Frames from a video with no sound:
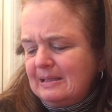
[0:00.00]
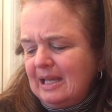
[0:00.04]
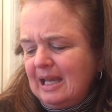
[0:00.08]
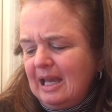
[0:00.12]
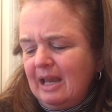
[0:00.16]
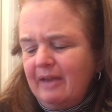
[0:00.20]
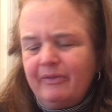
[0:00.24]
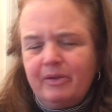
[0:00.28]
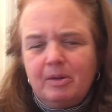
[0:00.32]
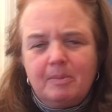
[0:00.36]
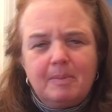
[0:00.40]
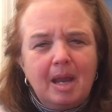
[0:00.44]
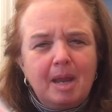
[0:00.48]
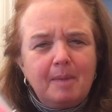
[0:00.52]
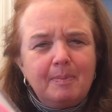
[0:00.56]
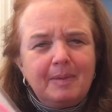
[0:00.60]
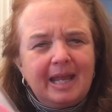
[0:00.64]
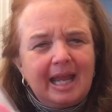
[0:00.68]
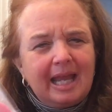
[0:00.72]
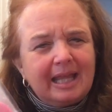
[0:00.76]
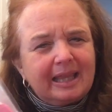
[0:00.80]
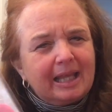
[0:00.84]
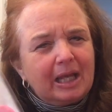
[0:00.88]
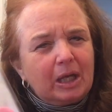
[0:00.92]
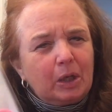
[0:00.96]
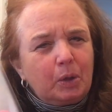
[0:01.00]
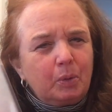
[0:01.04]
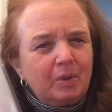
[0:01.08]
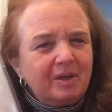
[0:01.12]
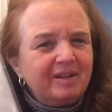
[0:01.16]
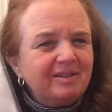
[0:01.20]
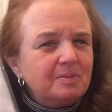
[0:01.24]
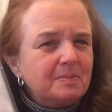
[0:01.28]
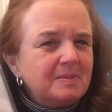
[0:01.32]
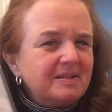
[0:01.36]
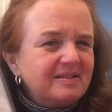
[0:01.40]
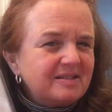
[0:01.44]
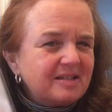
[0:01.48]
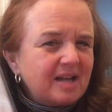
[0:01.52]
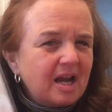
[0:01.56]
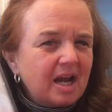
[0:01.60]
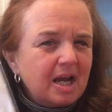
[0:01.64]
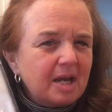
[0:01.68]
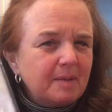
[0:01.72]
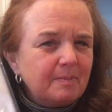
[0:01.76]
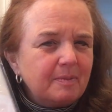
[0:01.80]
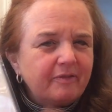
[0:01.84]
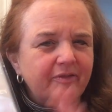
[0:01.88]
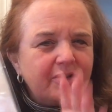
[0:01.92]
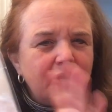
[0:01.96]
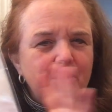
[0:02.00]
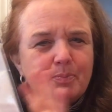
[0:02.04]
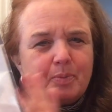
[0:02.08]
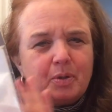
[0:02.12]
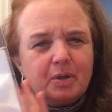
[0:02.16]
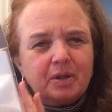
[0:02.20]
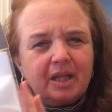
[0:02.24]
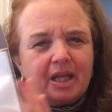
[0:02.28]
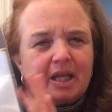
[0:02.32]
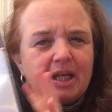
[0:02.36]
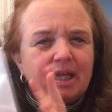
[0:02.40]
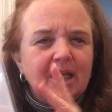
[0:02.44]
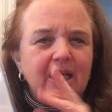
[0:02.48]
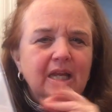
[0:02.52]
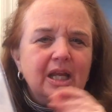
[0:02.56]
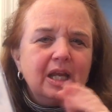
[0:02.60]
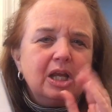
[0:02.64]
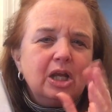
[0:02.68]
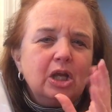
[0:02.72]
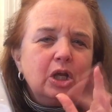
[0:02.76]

even maybe at like Christmas time if I put like